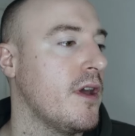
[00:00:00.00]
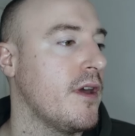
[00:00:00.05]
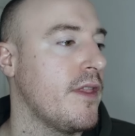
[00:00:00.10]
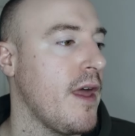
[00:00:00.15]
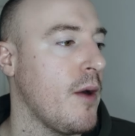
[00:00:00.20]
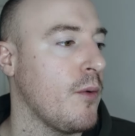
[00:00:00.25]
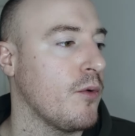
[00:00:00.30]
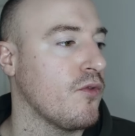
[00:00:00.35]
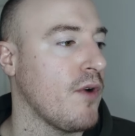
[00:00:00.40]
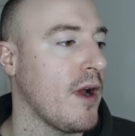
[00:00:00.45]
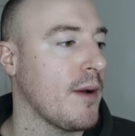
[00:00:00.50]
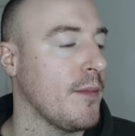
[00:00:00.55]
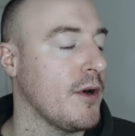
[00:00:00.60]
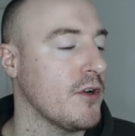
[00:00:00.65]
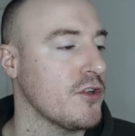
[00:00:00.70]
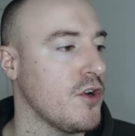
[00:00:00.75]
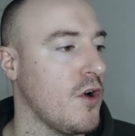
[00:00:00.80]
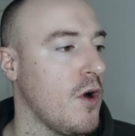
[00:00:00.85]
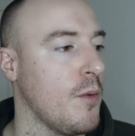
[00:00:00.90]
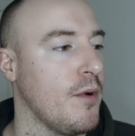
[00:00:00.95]
That would rank
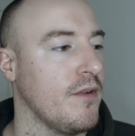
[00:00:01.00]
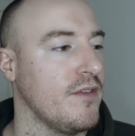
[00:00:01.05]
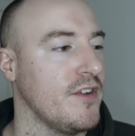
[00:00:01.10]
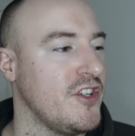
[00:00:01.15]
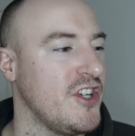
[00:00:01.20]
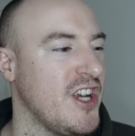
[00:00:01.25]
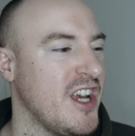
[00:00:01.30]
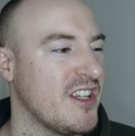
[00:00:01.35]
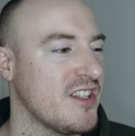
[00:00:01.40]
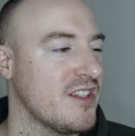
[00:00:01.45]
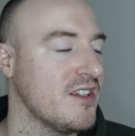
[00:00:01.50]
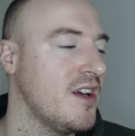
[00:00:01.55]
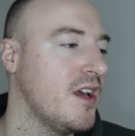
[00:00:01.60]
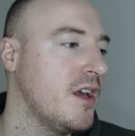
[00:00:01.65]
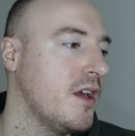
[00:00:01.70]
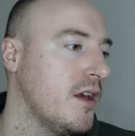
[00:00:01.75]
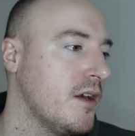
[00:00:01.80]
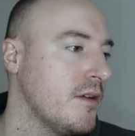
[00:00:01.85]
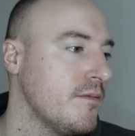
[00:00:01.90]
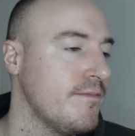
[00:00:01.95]
much higher, but for chest,
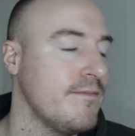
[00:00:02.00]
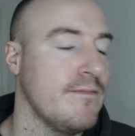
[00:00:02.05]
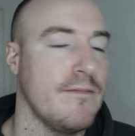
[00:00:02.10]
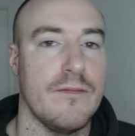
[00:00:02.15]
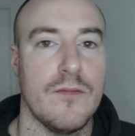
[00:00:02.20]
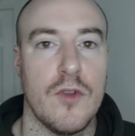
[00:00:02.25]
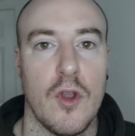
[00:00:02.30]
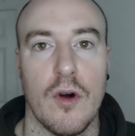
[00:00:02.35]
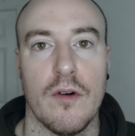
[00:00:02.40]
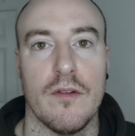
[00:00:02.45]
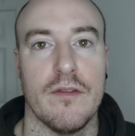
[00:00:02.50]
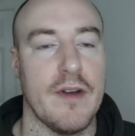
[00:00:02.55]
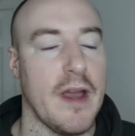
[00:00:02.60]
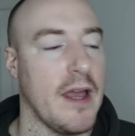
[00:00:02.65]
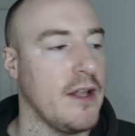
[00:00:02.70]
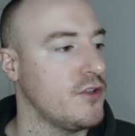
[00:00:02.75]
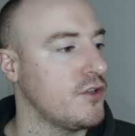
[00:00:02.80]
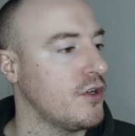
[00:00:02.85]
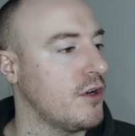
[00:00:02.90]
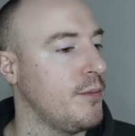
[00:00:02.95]
not a
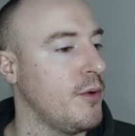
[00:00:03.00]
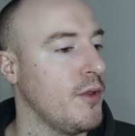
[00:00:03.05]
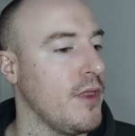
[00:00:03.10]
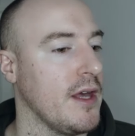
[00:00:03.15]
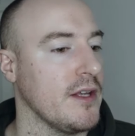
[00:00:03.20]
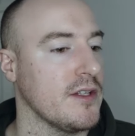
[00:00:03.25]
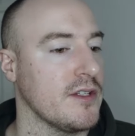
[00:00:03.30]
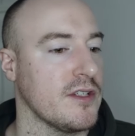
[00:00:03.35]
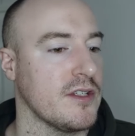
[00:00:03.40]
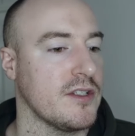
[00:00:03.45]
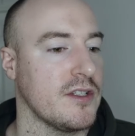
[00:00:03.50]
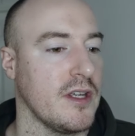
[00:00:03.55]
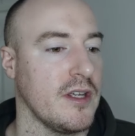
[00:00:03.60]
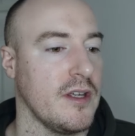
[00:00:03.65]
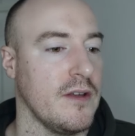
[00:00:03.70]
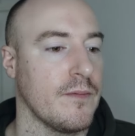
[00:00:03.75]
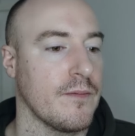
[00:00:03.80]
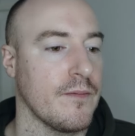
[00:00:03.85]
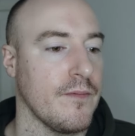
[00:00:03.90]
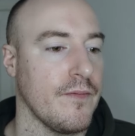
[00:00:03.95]
fan, so I'm going to put that as a C.